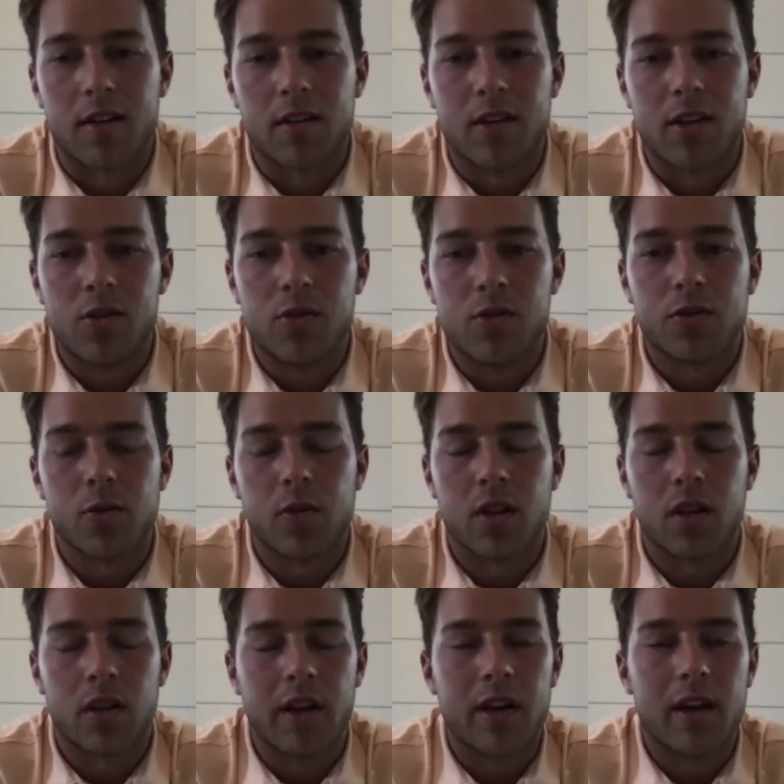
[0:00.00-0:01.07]
Did you sort of
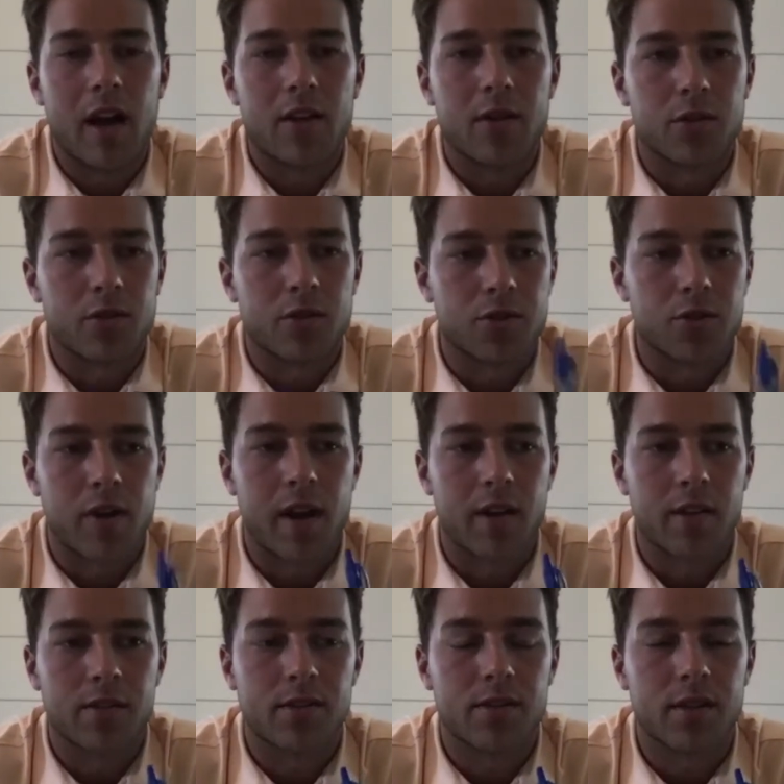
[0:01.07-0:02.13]
lean on your
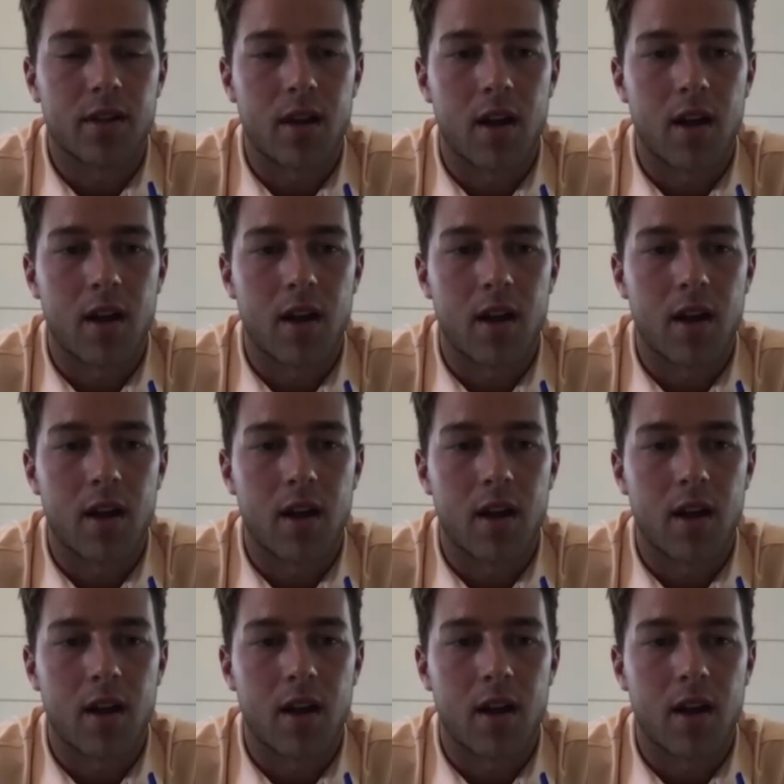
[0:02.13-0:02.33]
strengths